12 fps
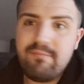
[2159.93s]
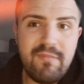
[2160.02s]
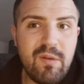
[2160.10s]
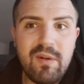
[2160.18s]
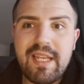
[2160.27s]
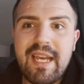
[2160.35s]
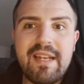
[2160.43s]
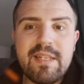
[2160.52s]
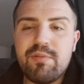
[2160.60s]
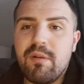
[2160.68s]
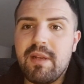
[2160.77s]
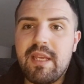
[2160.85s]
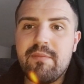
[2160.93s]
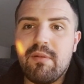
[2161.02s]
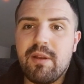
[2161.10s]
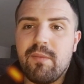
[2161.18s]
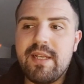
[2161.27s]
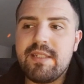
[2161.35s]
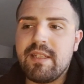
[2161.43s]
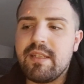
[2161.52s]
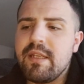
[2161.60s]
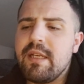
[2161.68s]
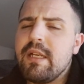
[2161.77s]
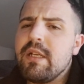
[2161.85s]
well, again, it's probably wasted.
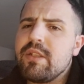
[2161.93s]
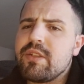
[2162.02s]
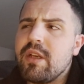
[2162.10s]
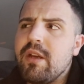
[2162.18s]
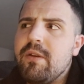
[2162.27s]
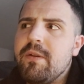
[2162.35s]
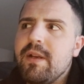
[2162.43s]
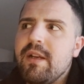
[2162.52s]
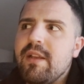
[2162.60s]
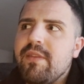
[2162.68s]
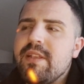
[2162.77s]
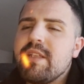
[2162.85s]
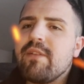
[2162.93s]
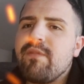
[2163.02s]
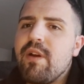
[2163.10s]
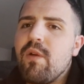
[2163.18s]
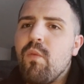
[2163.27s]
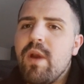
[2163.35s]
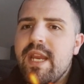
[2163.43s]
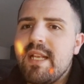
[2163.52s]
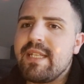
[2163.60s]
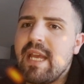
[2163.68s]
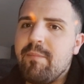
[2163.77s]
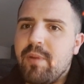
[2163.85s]
So it's like a very weird
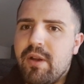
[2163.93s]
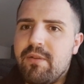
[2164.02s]
tempo,